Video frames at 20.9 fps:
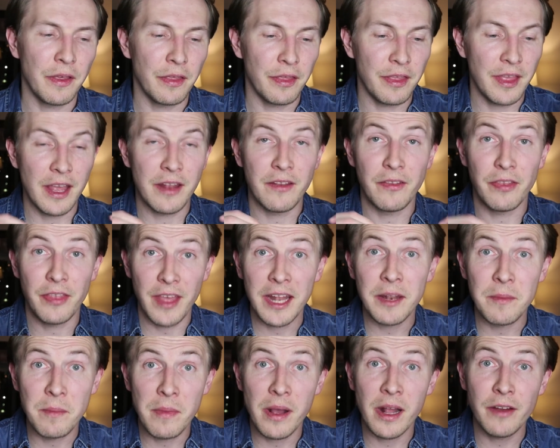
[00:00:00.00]
and then
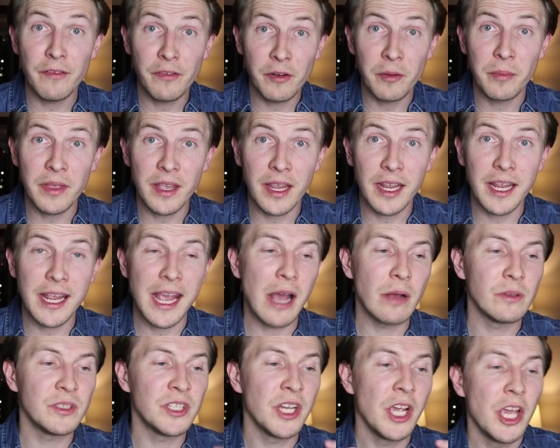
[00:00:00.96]
that money from the
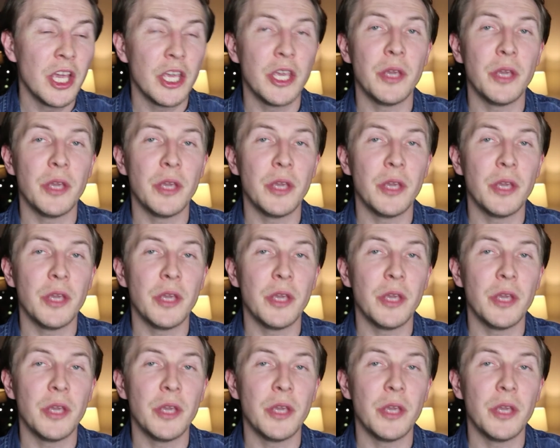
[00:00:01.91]
account